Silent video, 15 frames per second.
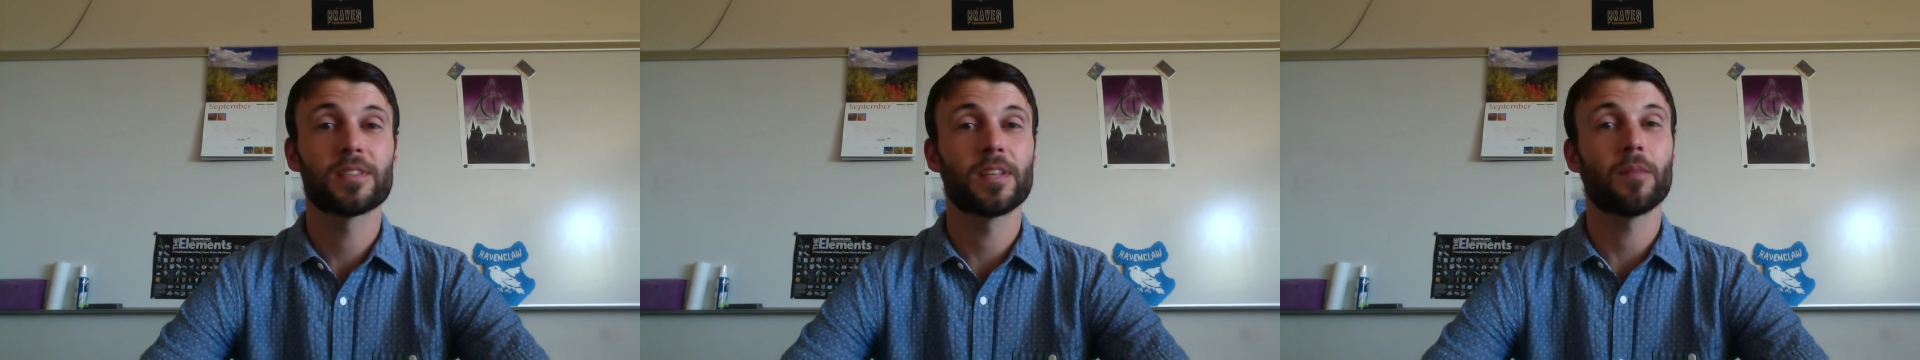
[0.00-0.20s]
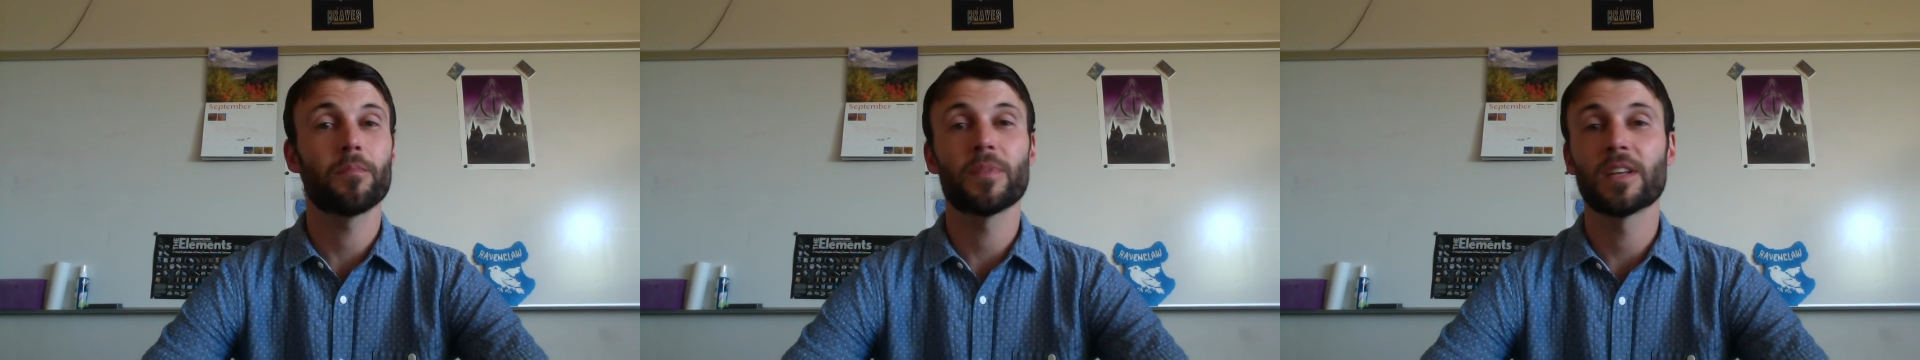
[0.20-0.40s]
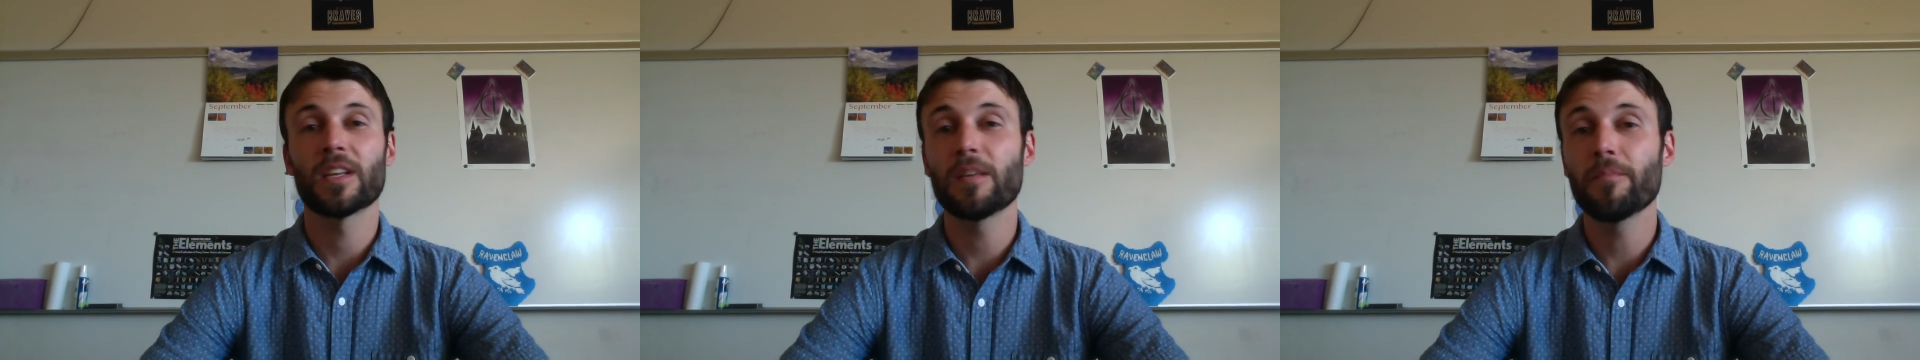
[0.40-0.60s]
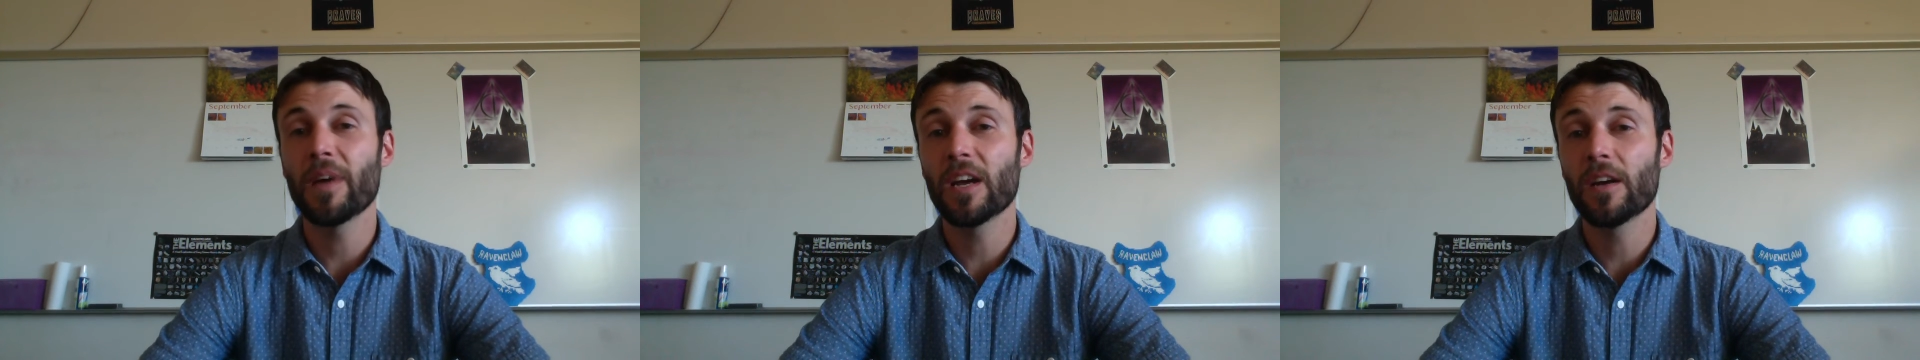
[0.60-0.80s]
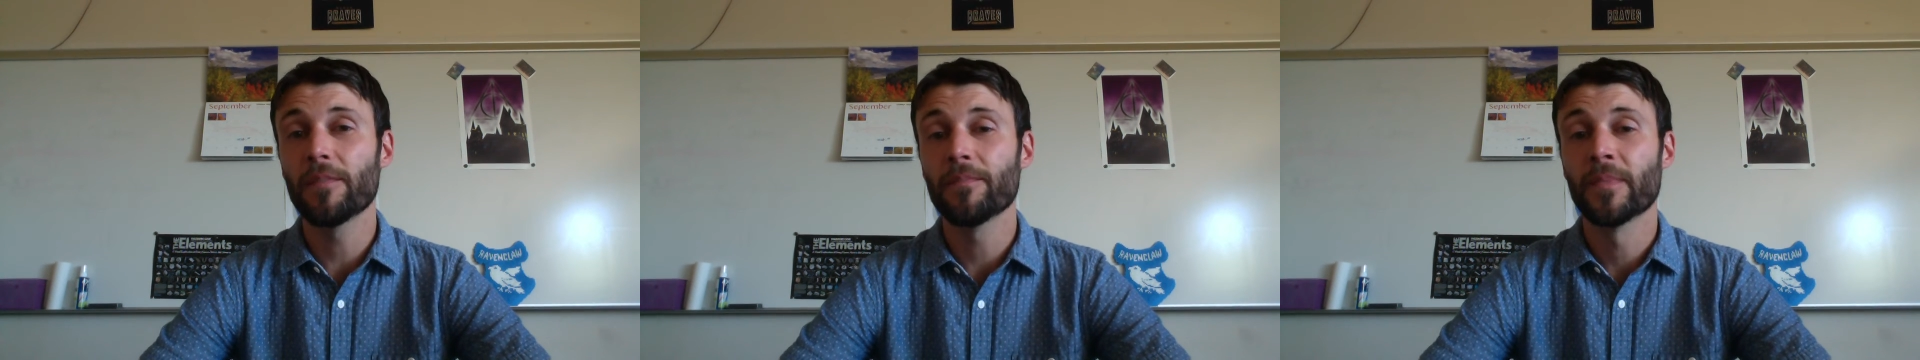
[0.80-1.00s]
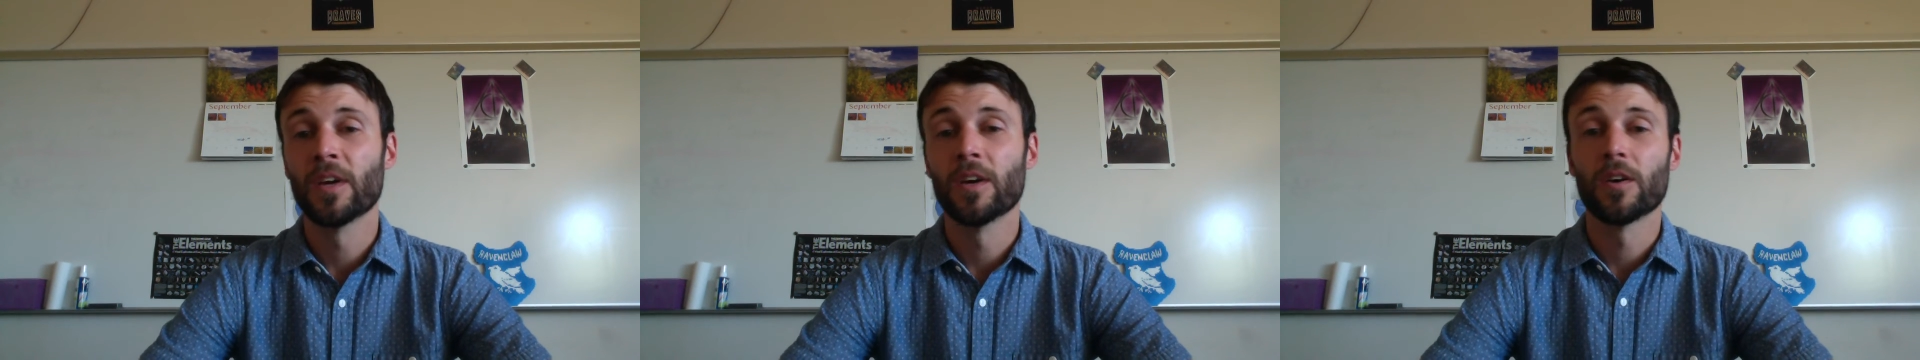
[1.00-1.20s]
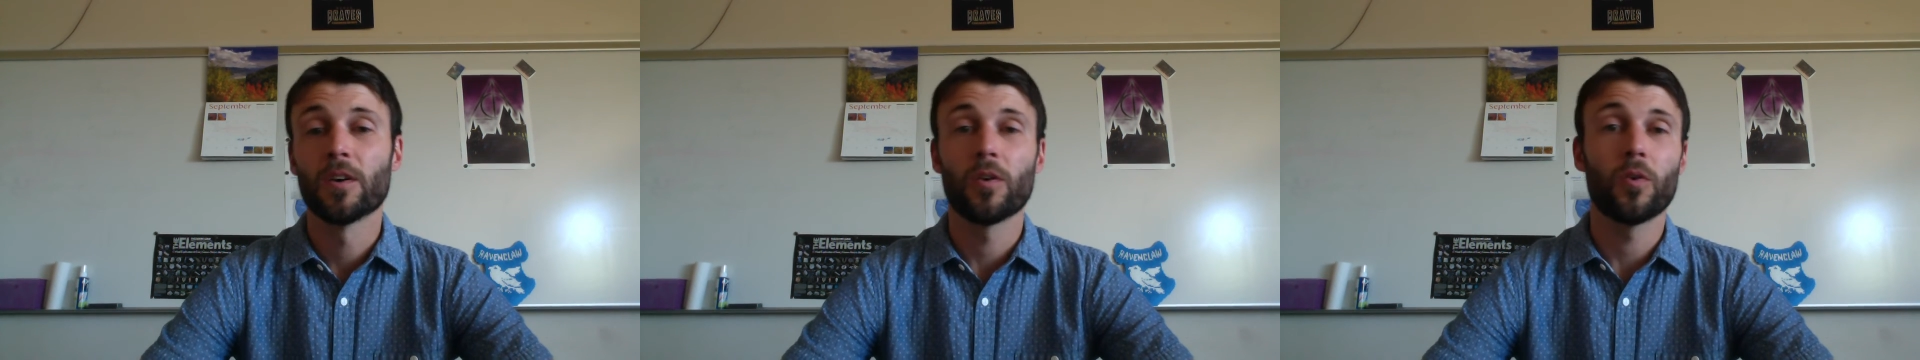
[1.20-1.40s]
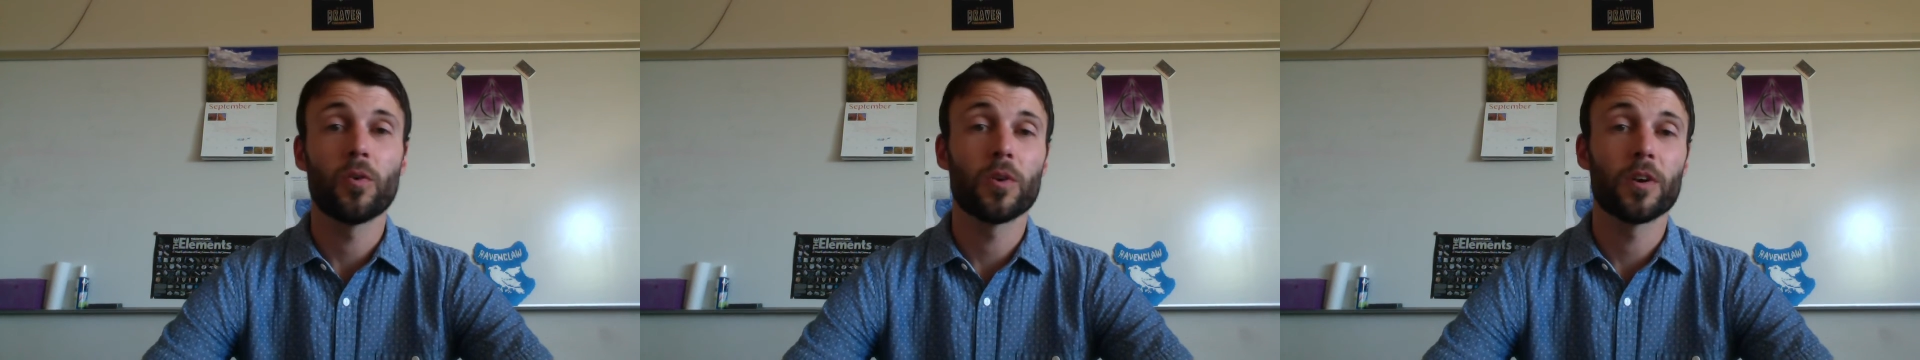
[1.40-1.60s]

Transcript: please send me an email.